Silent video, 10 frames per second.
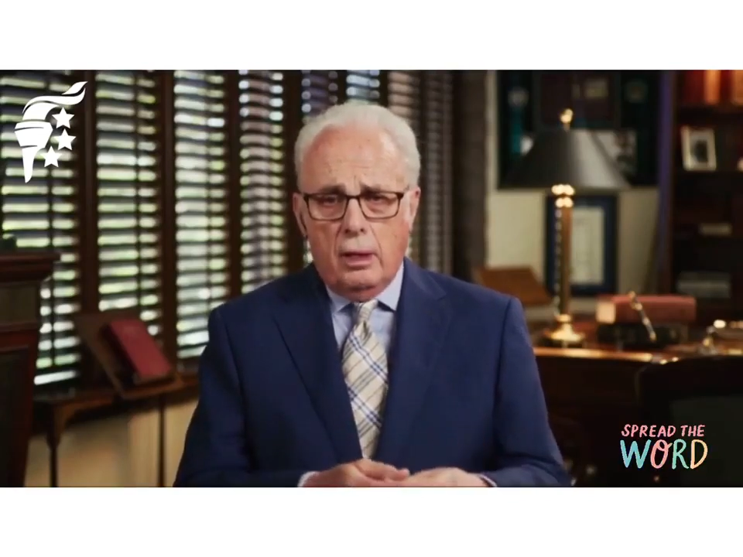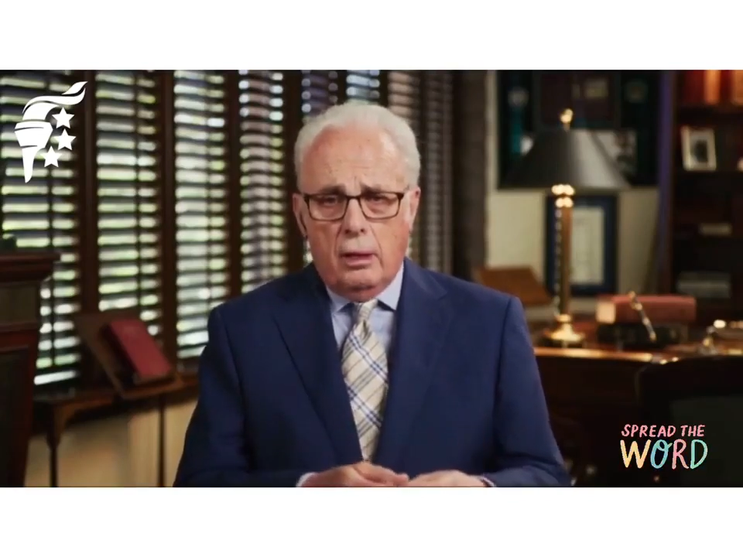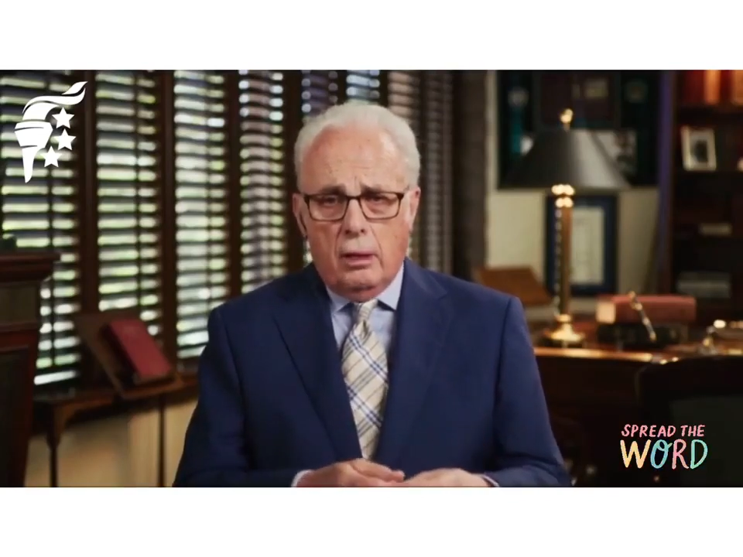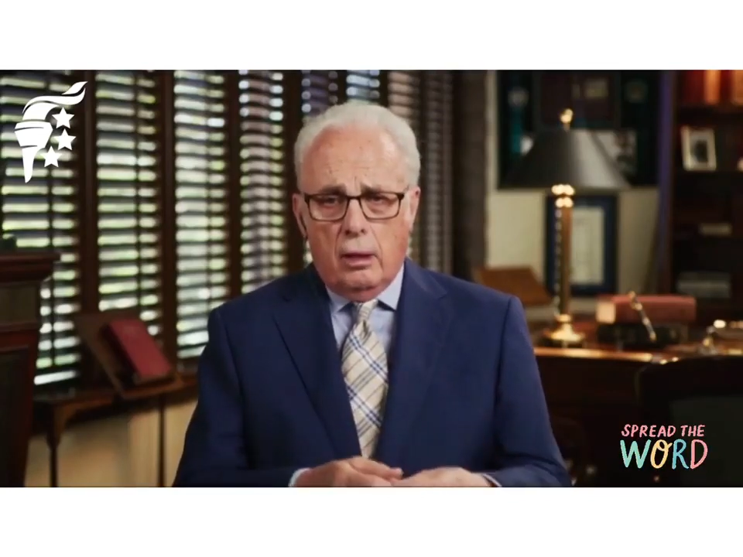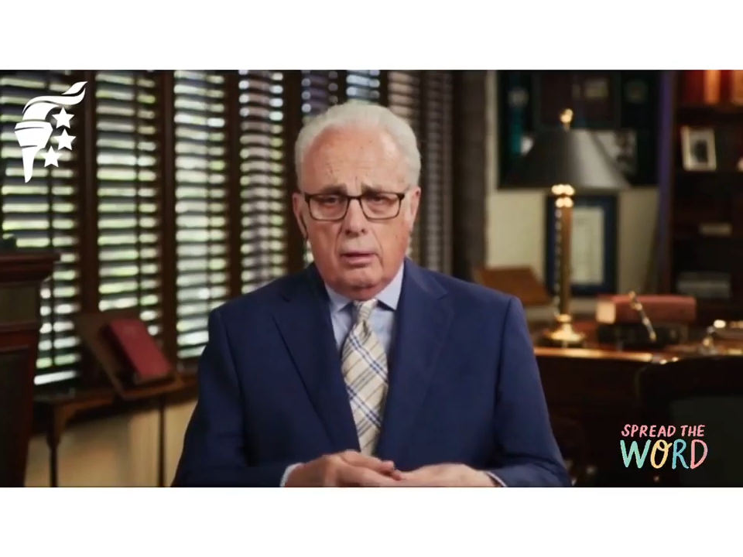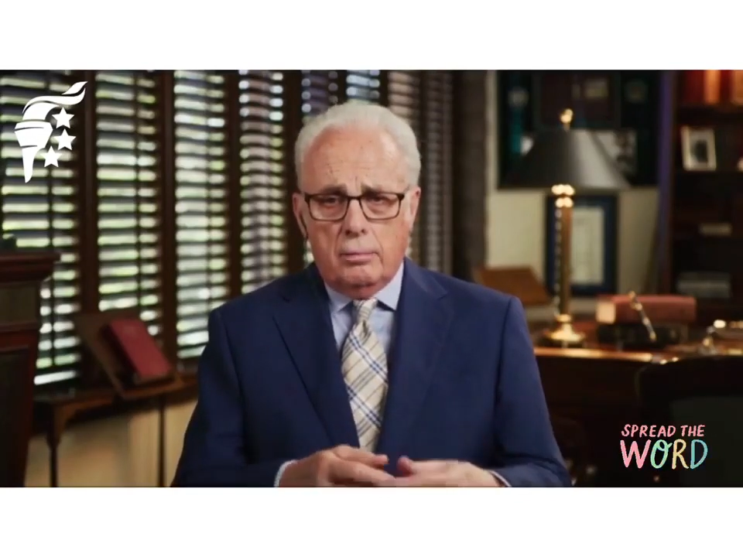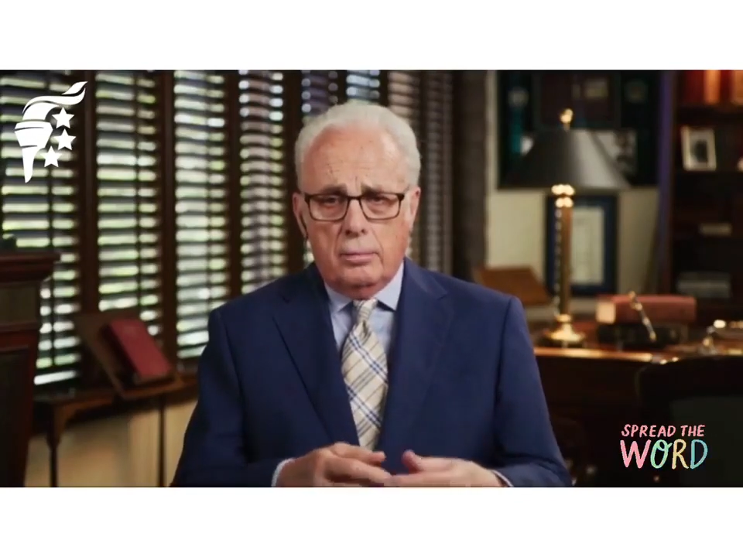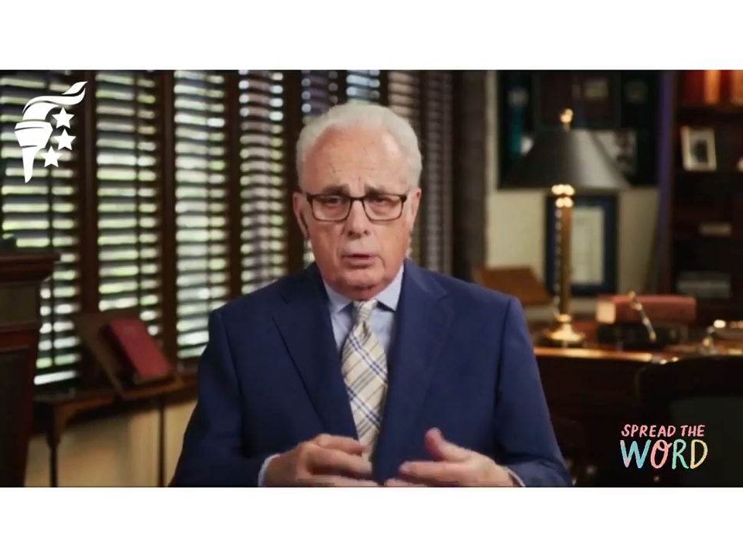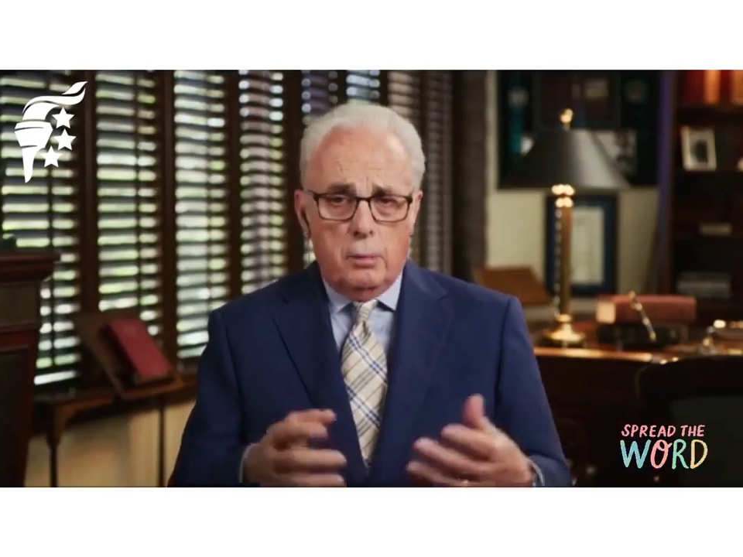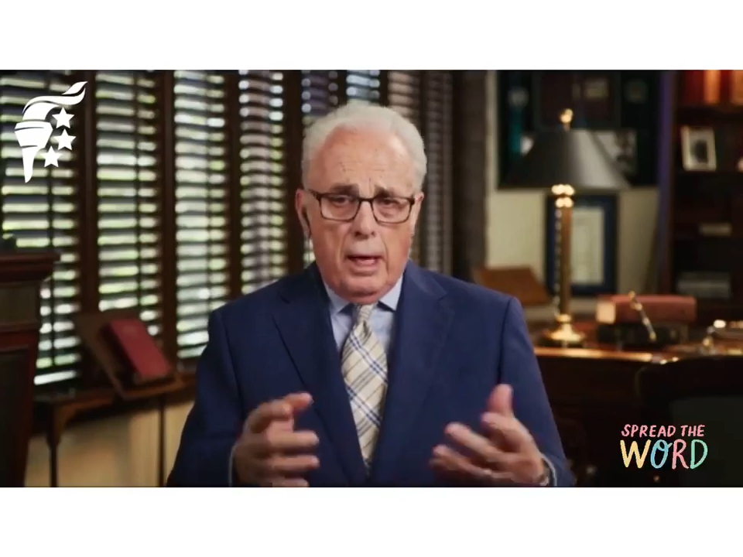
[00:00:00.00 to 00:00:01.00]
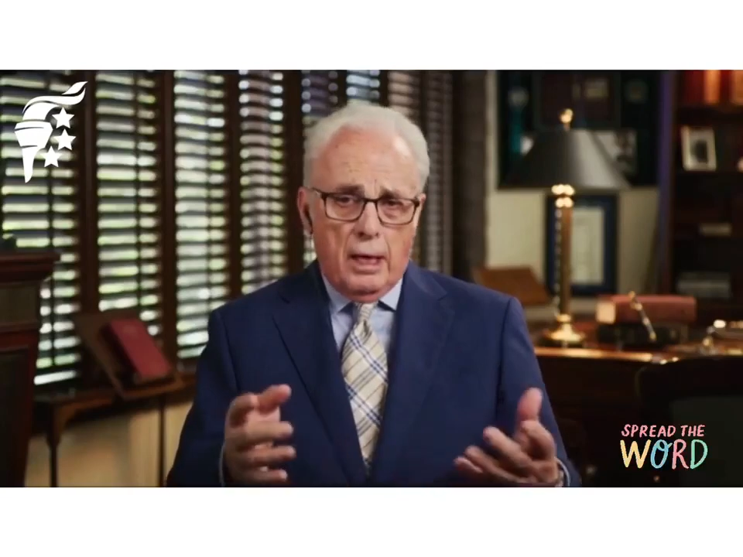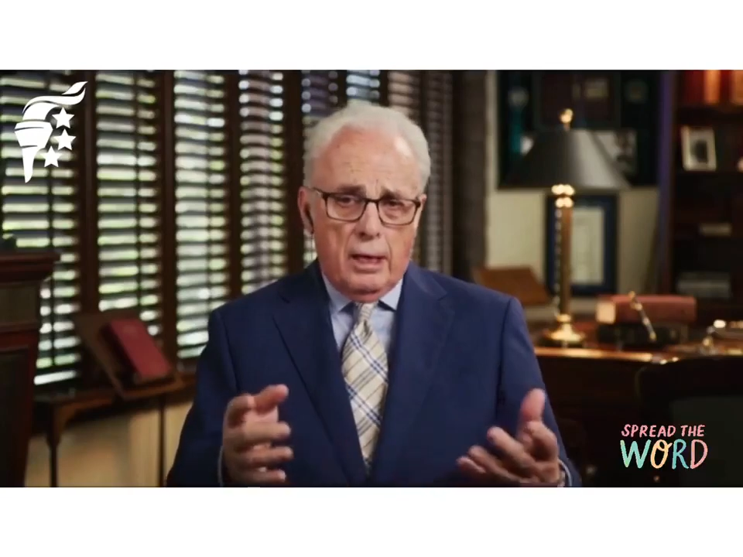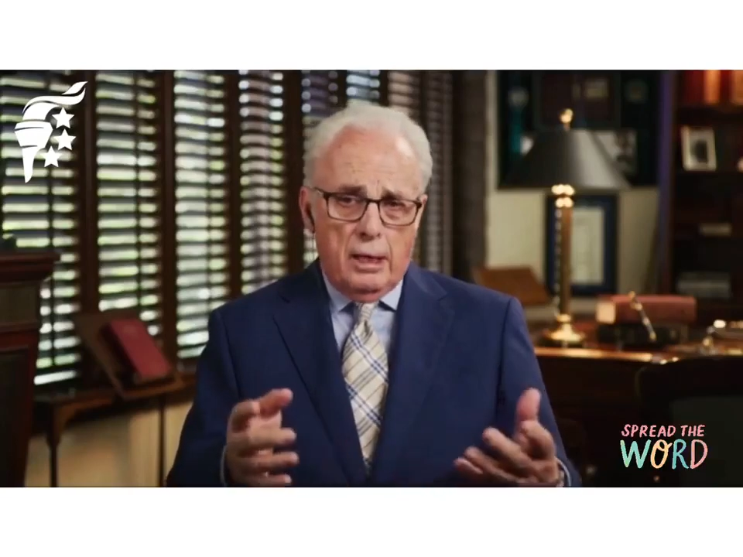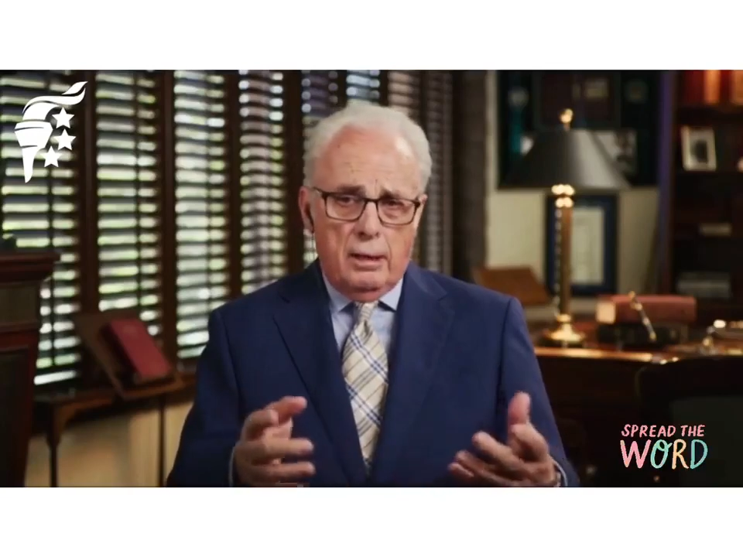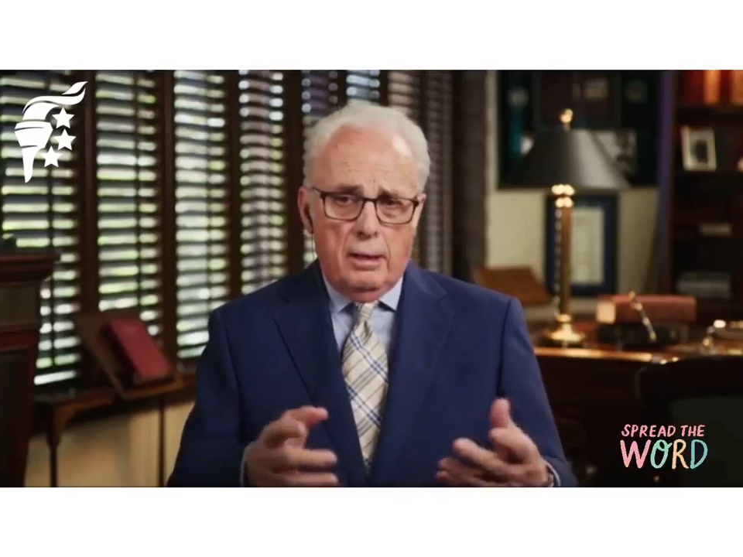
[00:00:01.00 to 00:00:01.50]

on humanity